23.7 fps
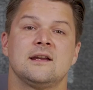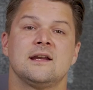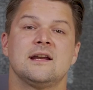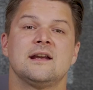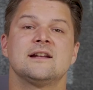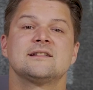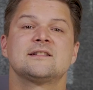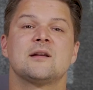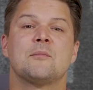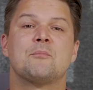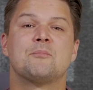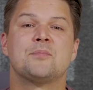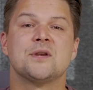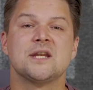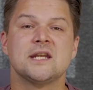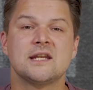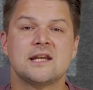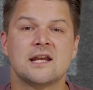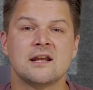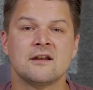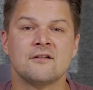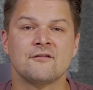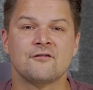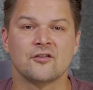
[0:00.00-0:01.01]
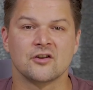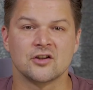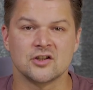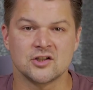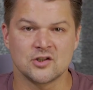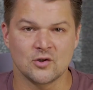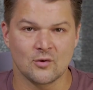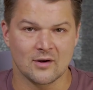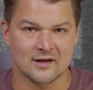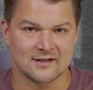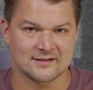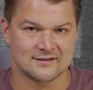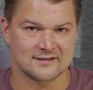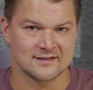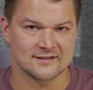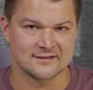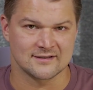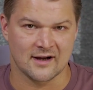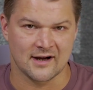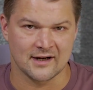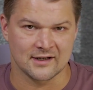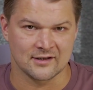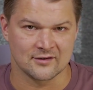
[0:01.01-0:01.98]
It is a beacon for UX
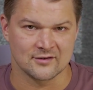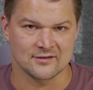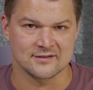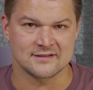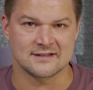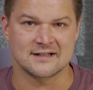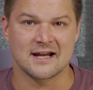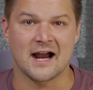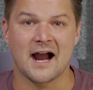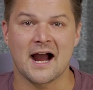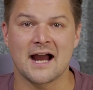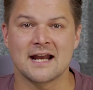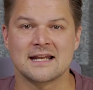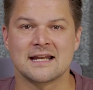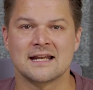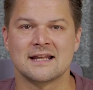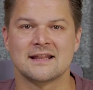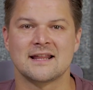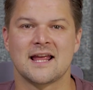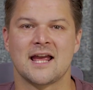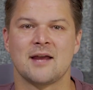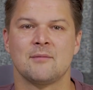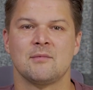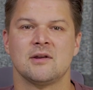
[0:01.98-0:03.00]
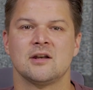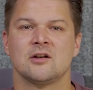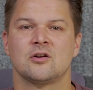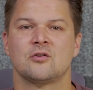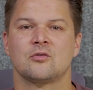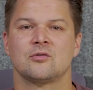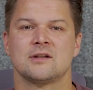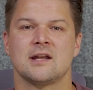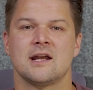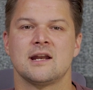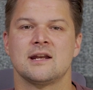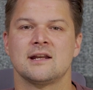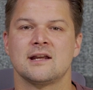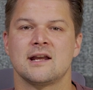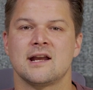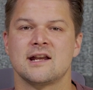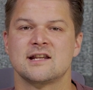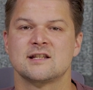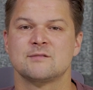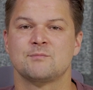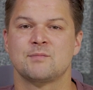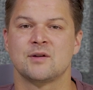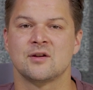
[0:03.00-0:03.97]
designers, guiding them in creating
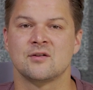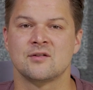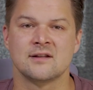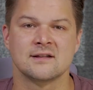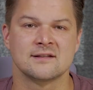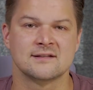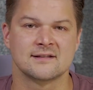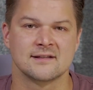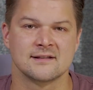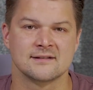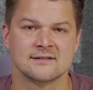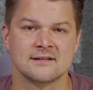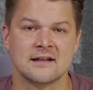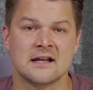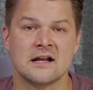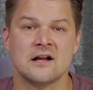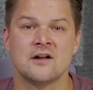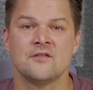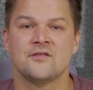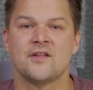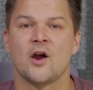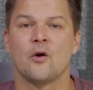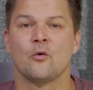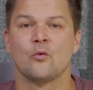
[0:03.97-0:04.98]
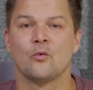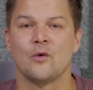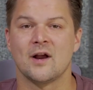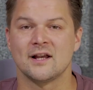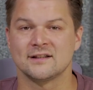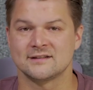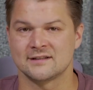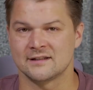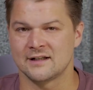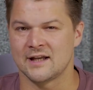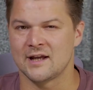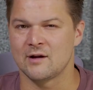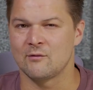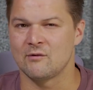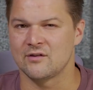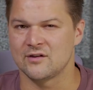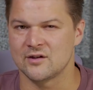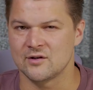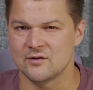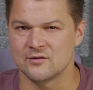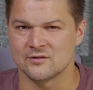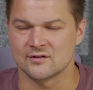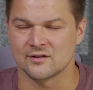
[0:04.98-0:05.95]
experiences that resonate
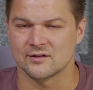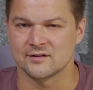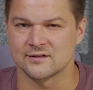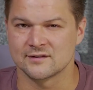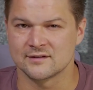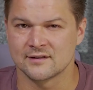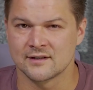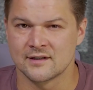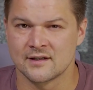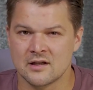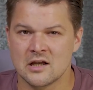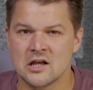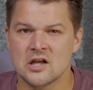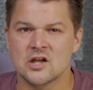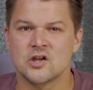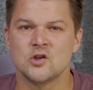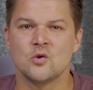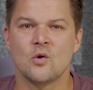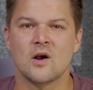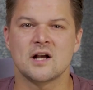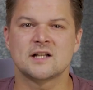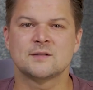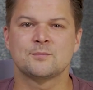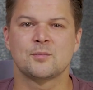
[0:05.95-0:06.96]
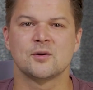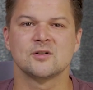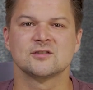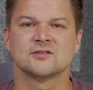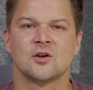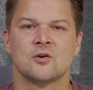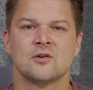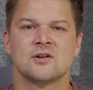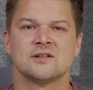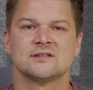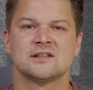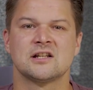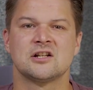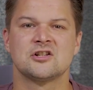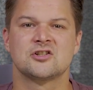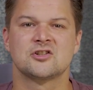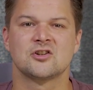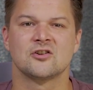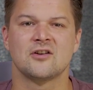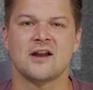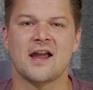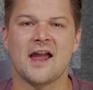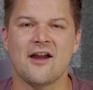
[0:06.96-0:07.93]
with users. UX personas
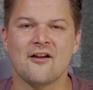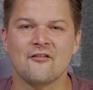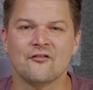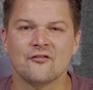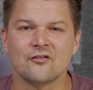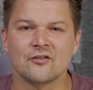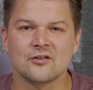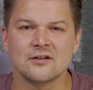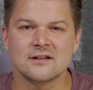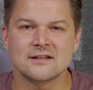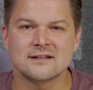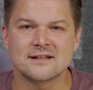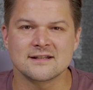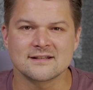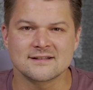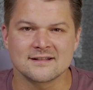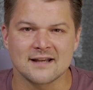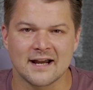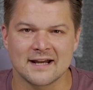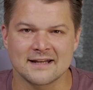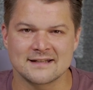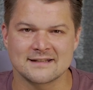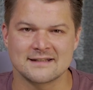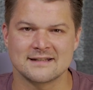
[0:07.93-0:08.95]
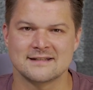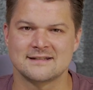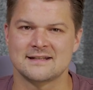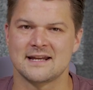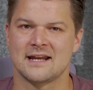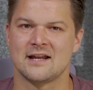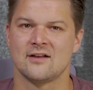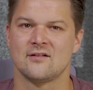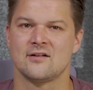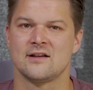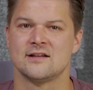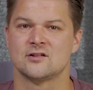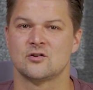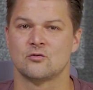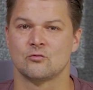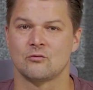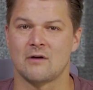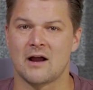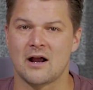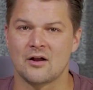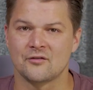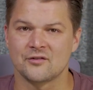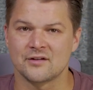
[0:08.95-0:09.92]
ensure every design detail is
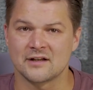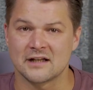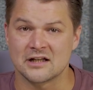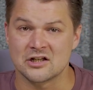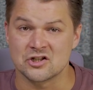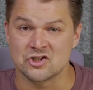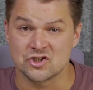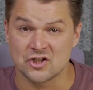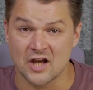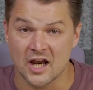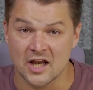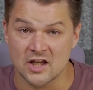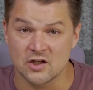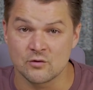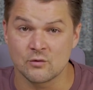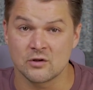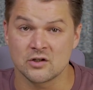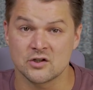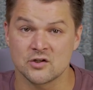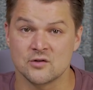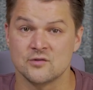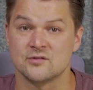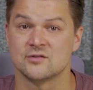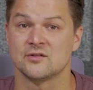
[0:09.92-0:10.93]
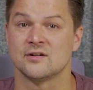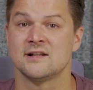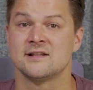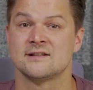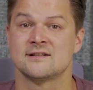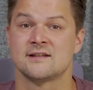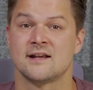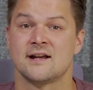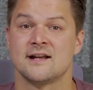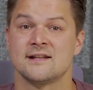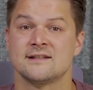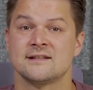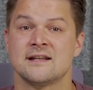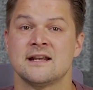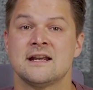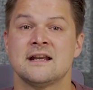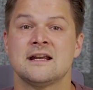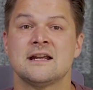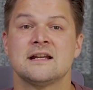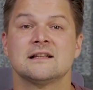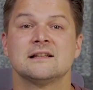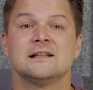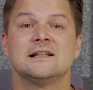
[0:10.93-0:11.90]
grounded in genuine user insights,
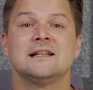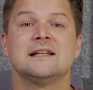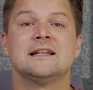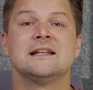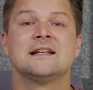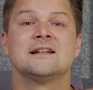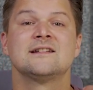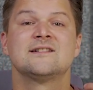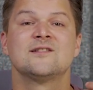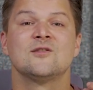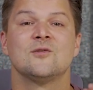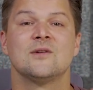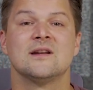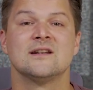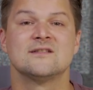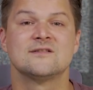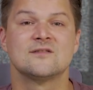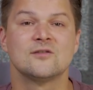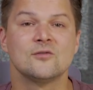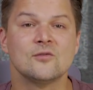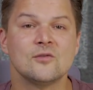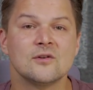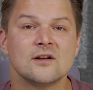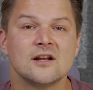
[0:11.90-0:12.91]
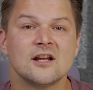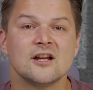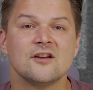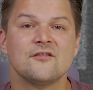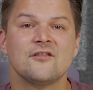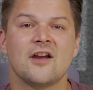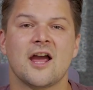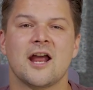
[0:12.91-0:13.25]
leading to intuitive